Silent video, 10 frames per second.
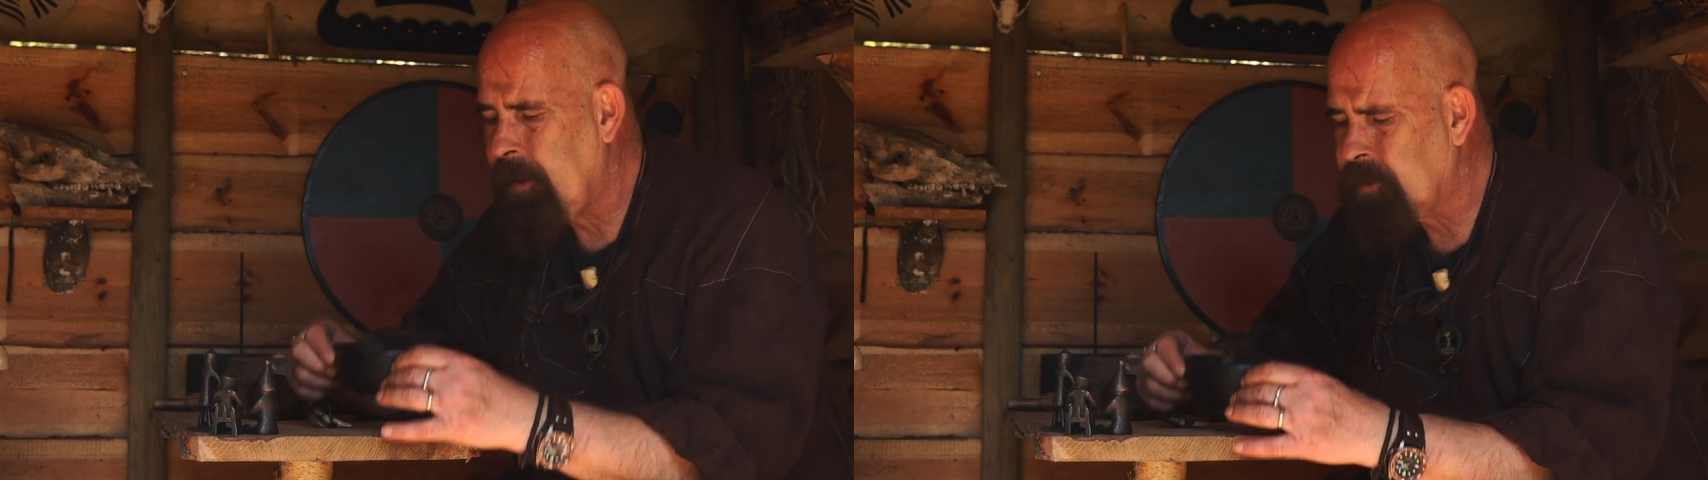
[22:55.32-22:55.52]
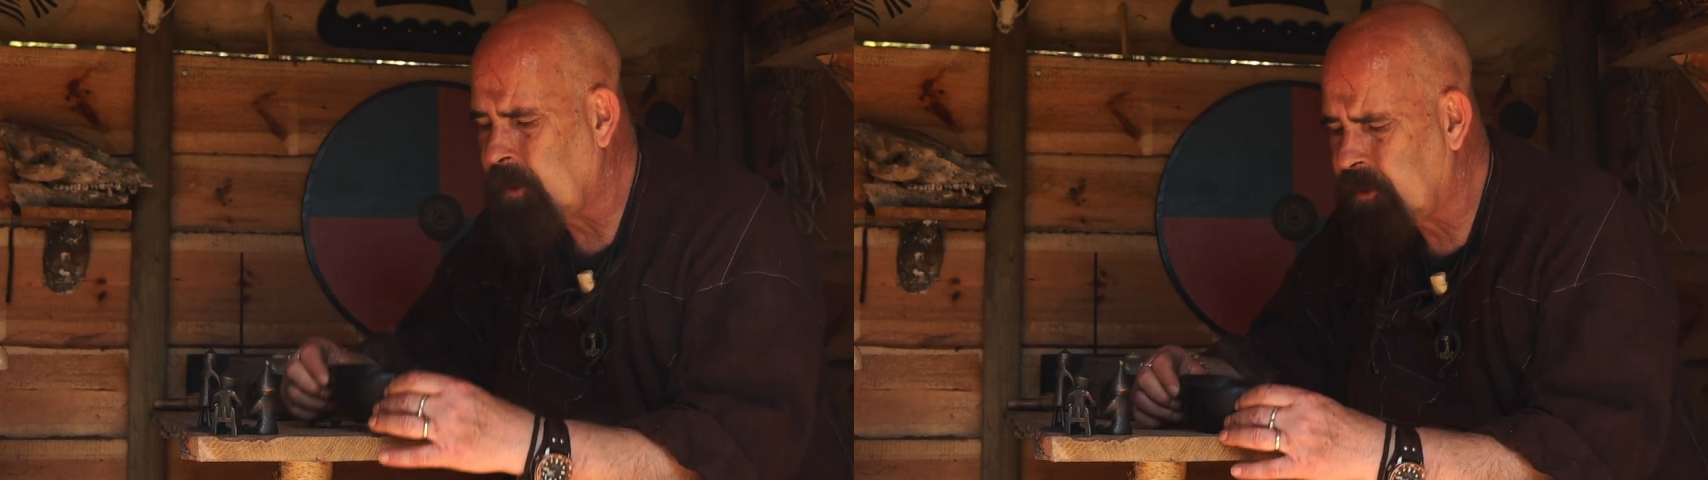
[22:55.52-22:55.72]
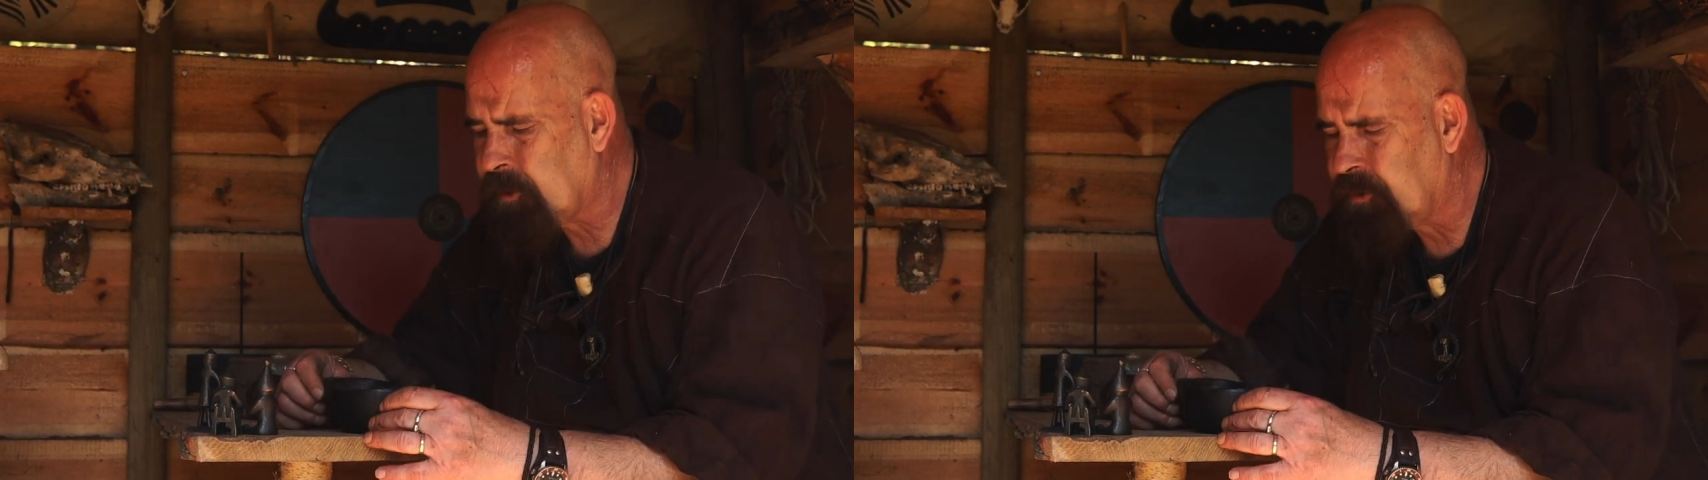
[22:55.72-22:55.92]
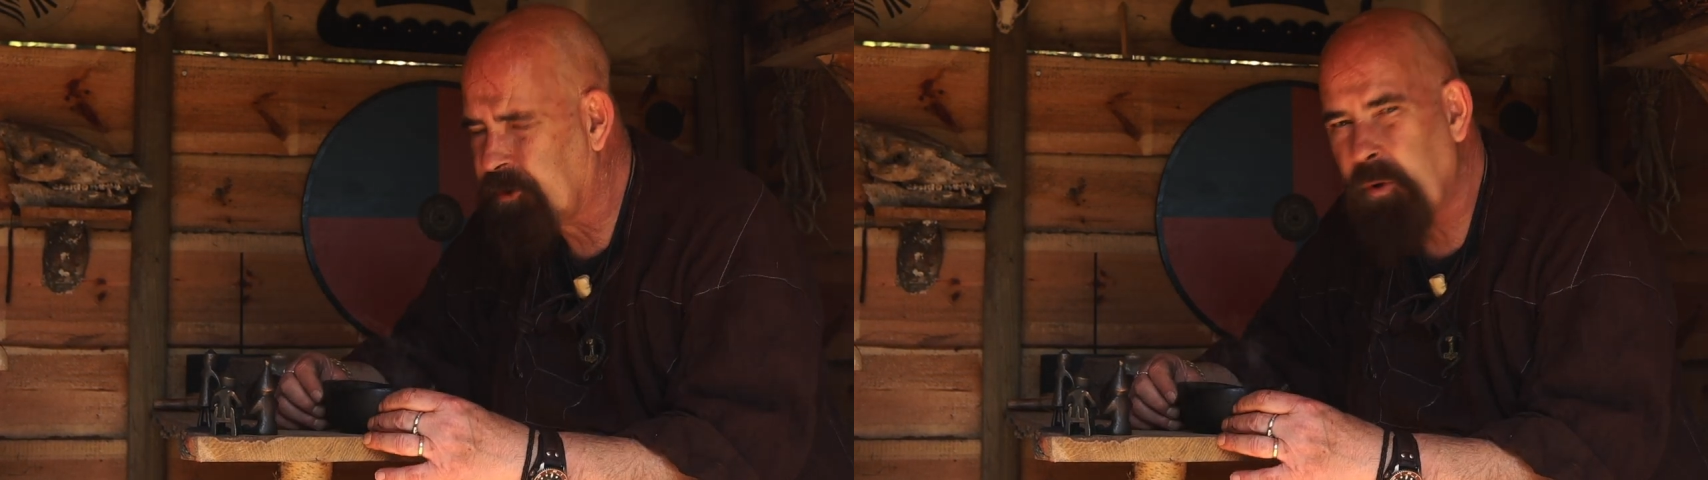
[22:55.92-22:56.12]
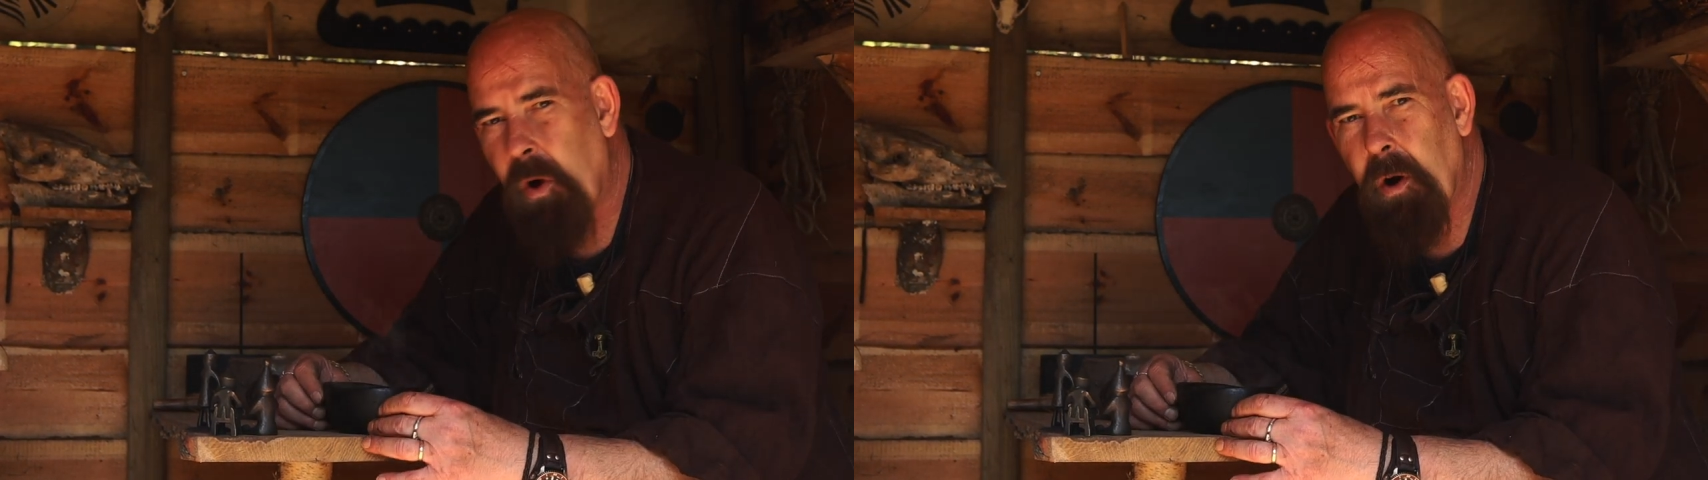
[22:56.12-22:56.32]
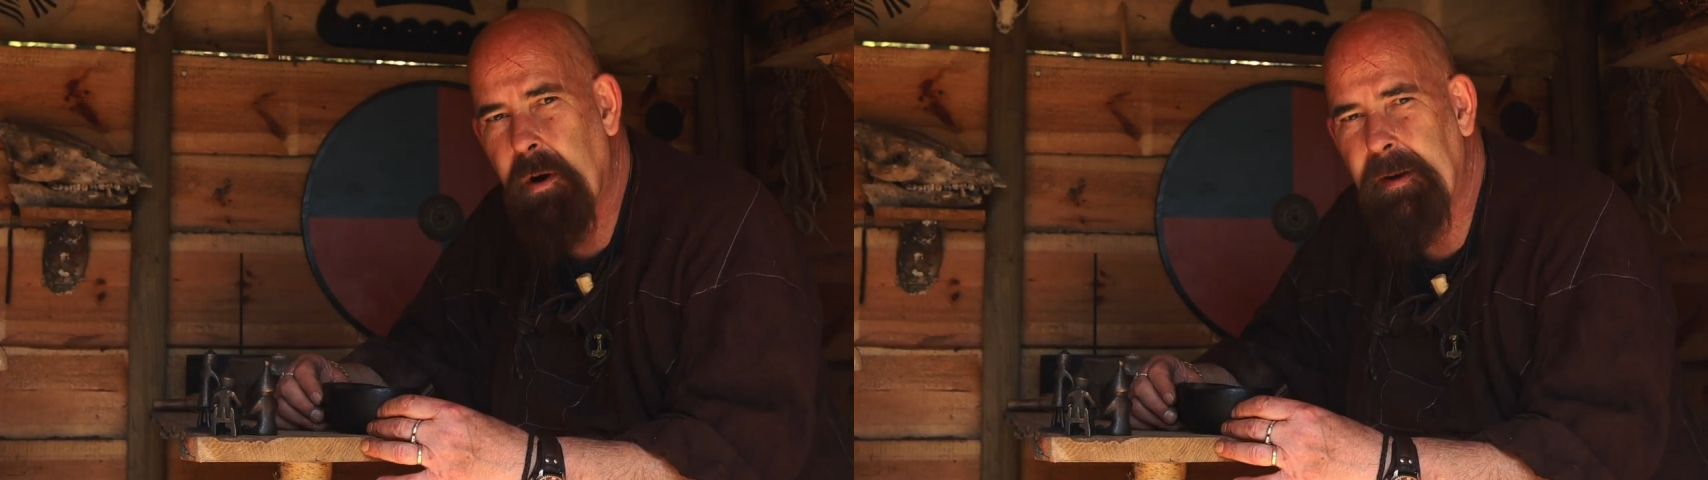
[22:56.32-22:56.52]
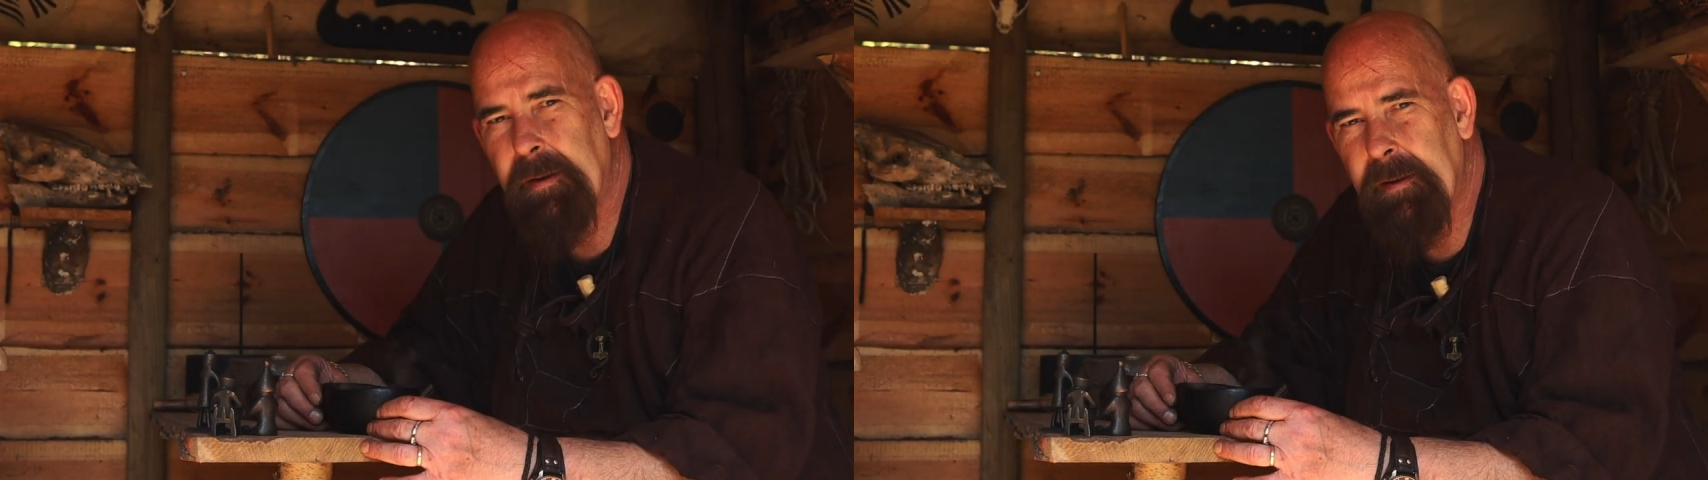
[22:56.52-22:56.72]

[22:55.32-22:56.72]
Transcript: it's also strong,